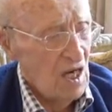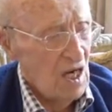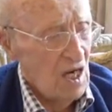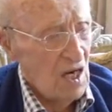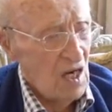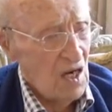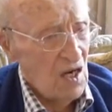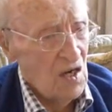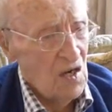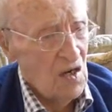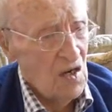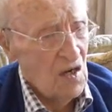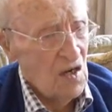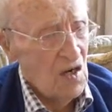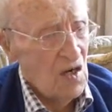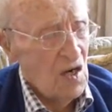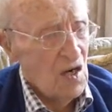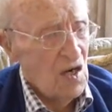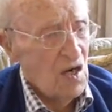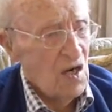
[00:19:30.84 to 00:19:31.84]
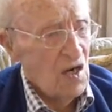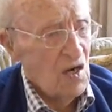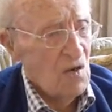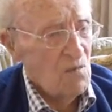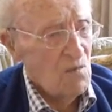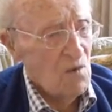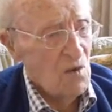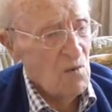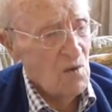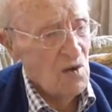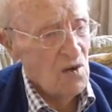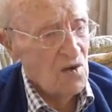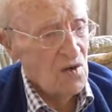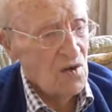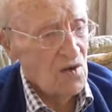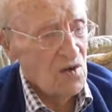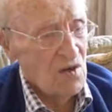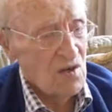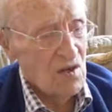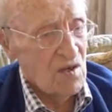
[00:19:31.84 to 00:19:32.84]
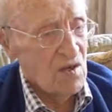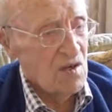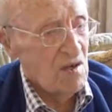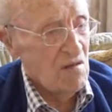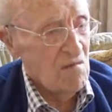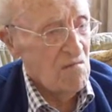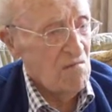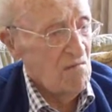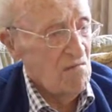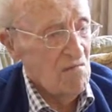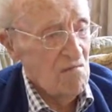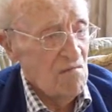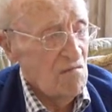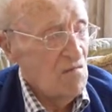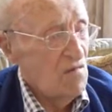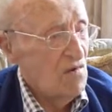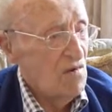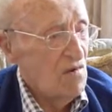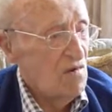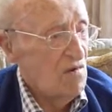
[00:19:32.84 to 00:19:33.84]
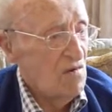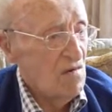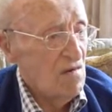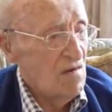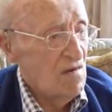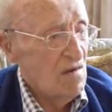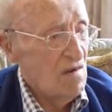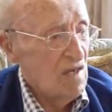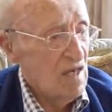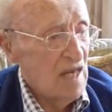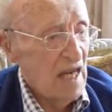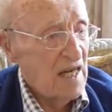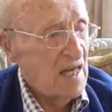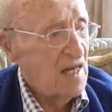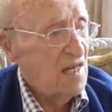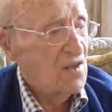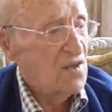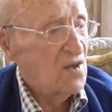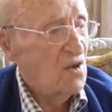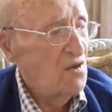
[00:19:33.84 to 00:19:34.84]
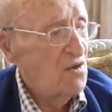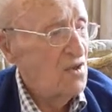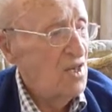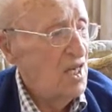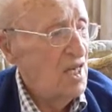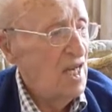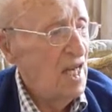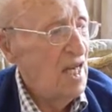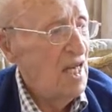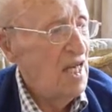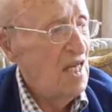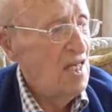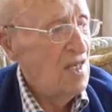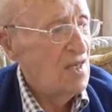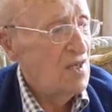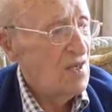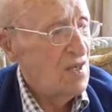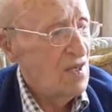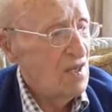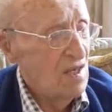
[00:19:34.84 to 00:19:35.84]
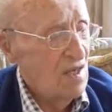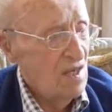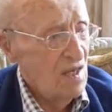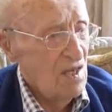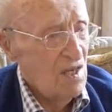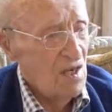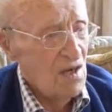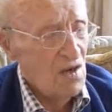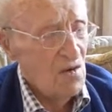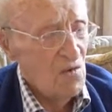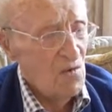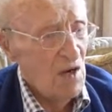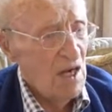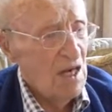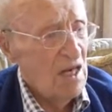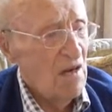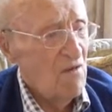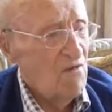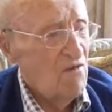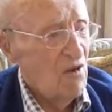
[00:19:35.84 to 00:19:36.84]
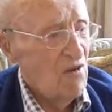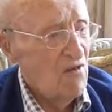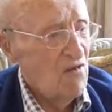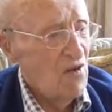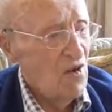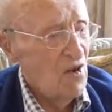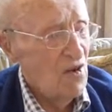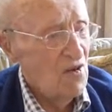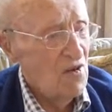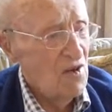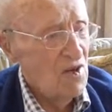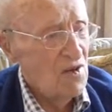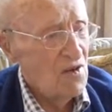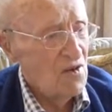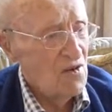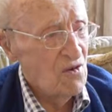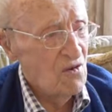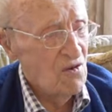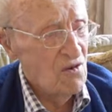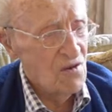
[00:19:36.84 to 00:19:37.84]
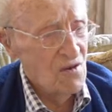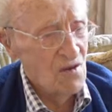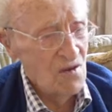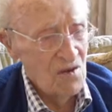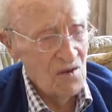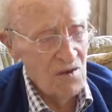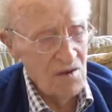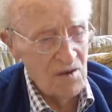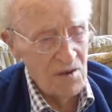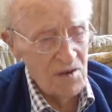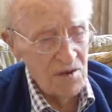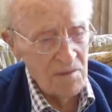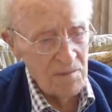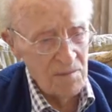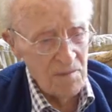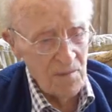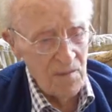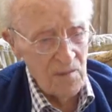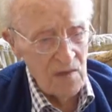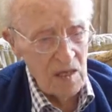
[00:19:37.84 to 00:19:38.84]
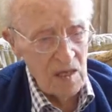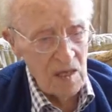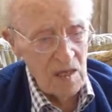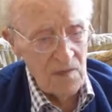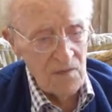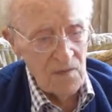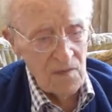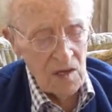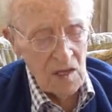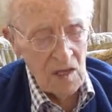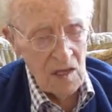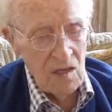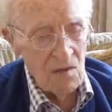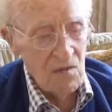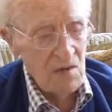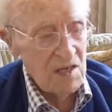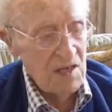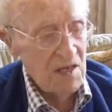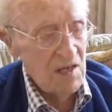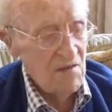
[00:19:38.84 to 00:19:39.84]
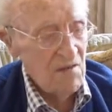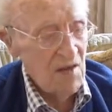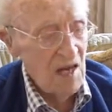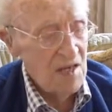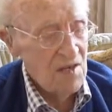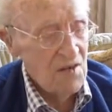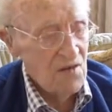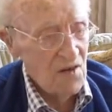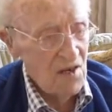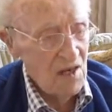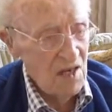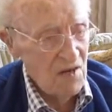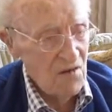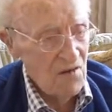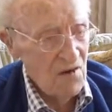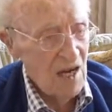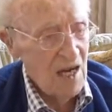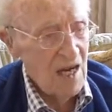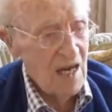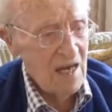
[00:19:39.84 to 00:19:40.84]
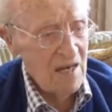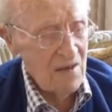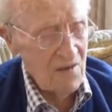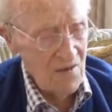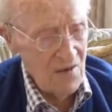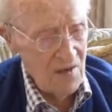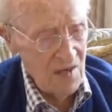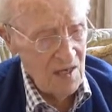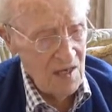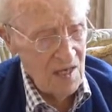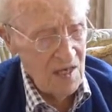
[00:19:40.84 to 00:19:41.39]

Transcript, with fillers: Uh, we were just um, getting through the days, waiting for further instructions, which eventually arrived